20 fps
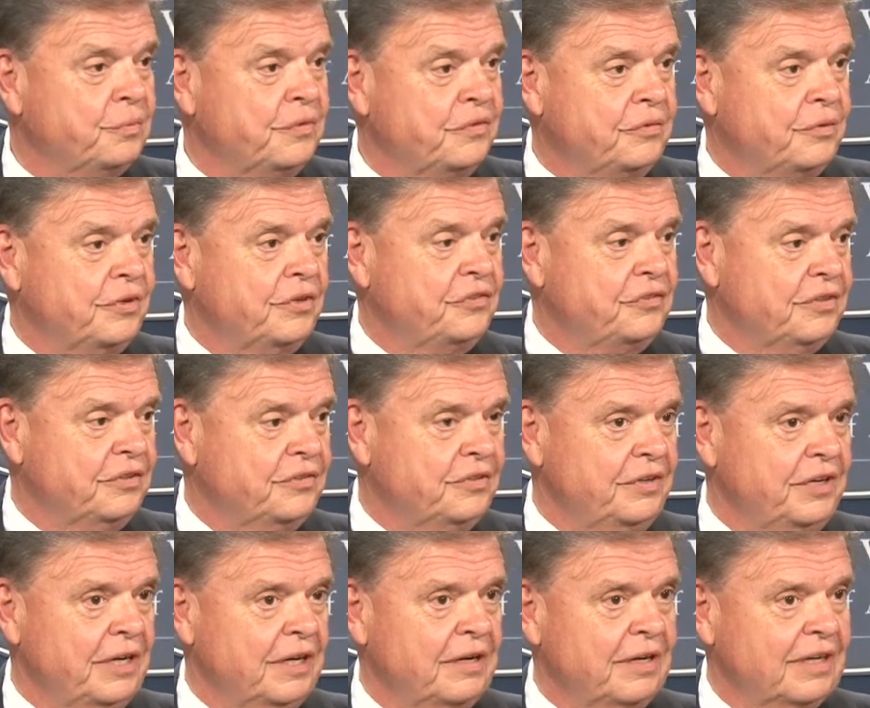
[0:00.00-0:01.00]
with Treese
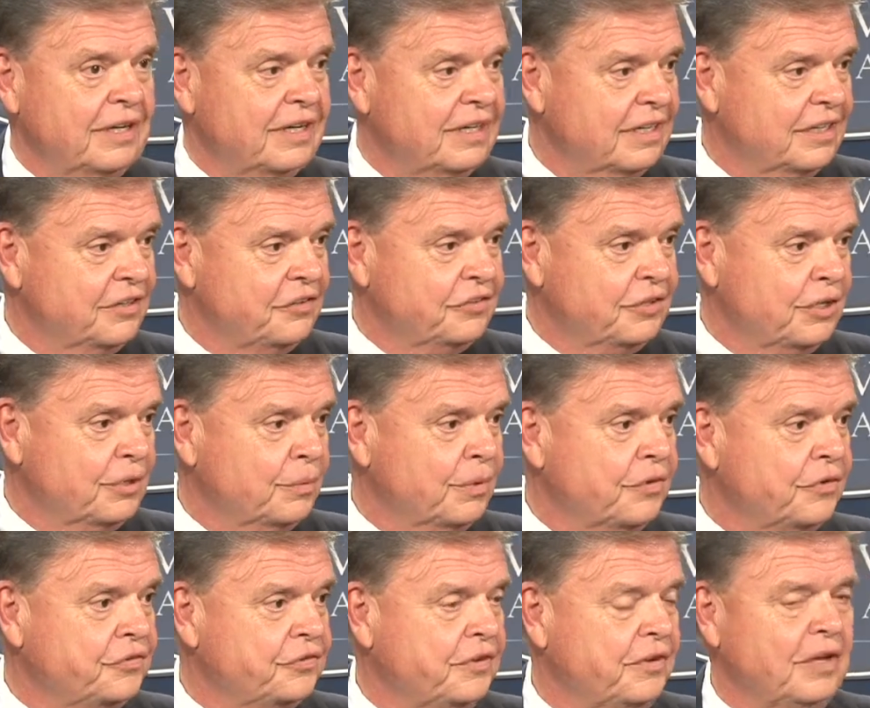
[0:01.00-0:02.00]
Engineering is here
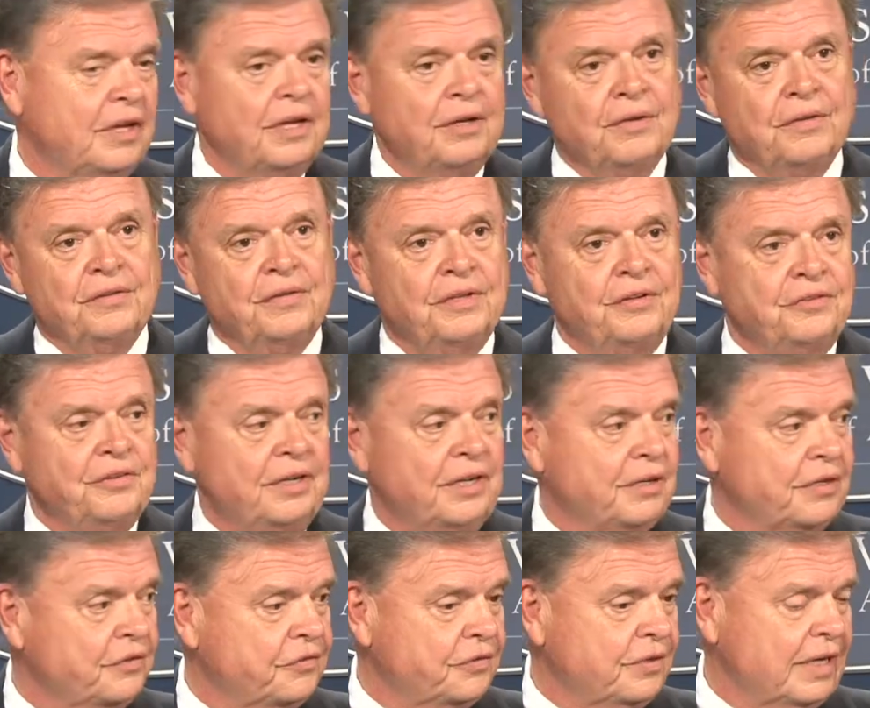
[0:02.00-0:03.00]
with us today on the
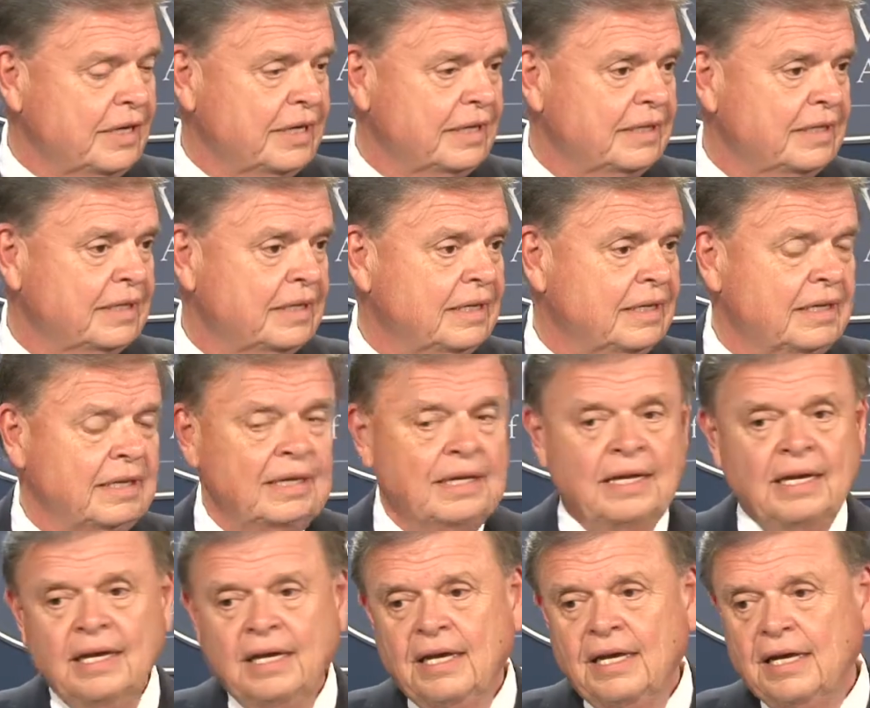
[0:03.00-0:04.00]
engineering side.
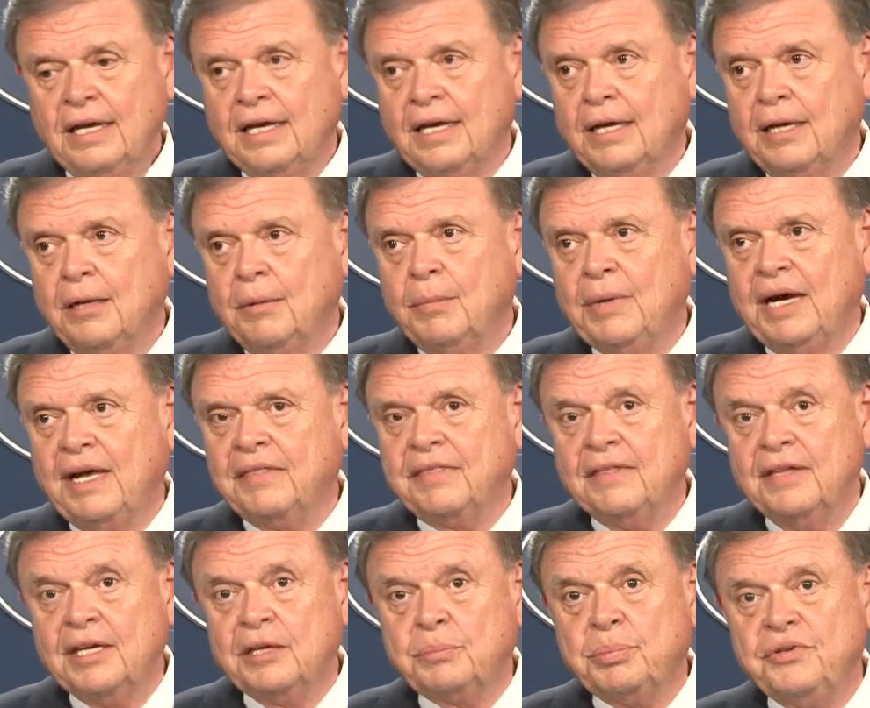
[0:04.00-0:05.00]
I
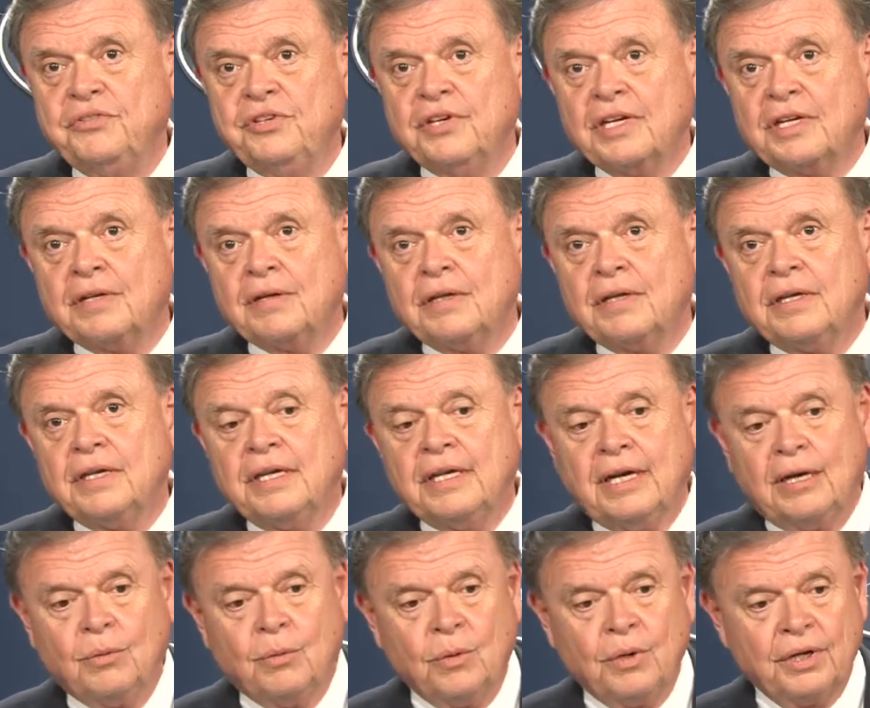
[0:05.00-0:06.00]
think particularly
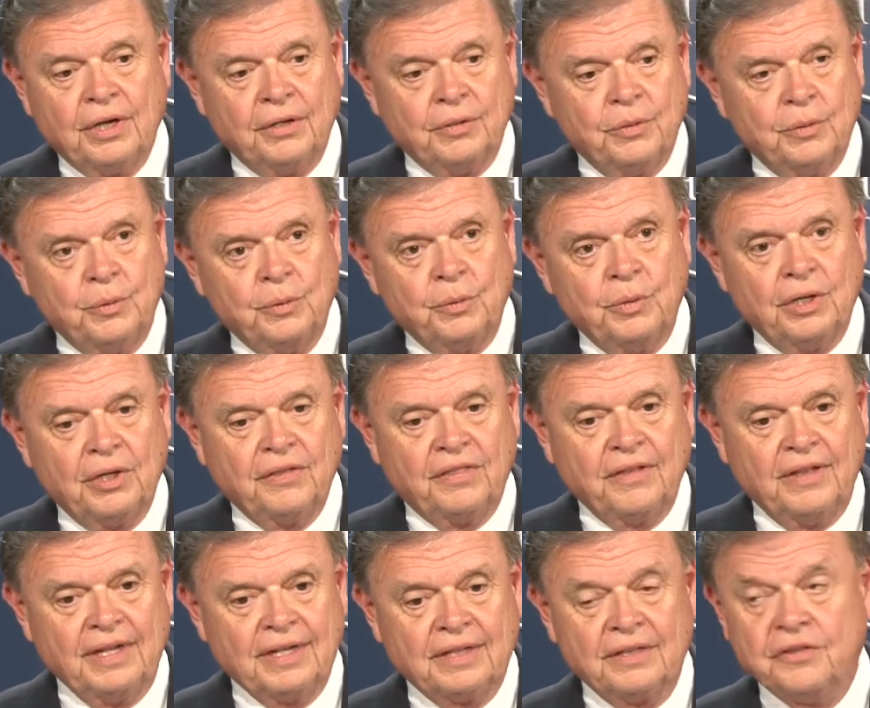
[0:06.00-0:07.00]
I want to
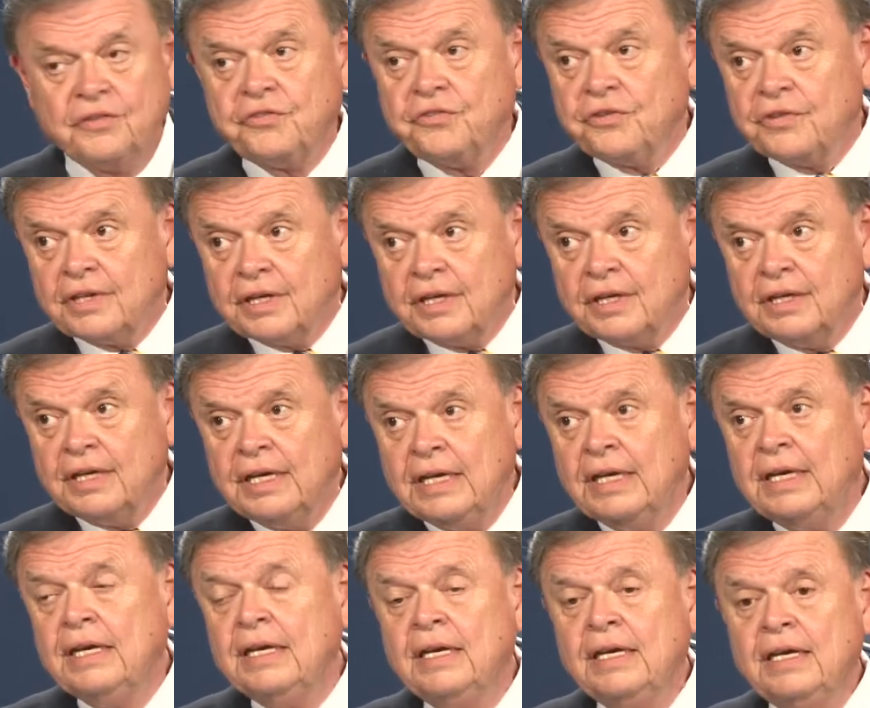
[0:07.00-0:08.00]
thank the city
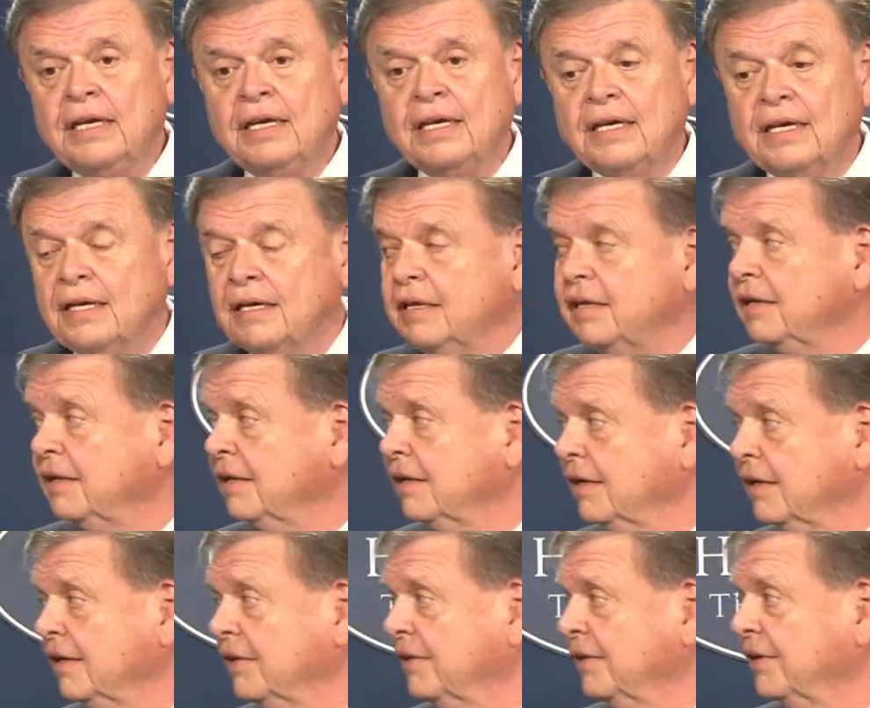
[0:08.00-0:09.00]
and
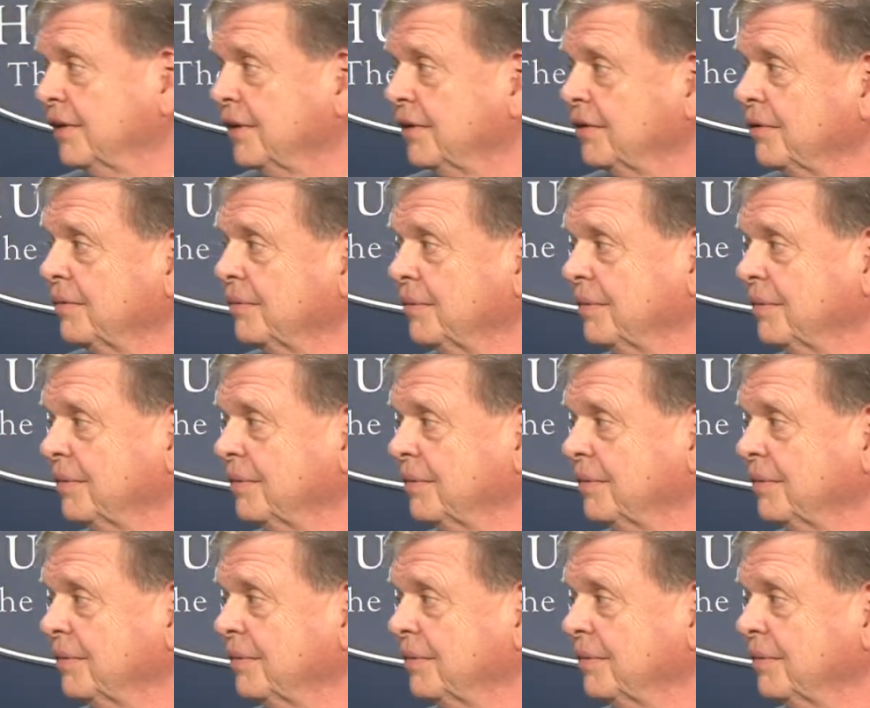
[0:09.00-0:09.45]
their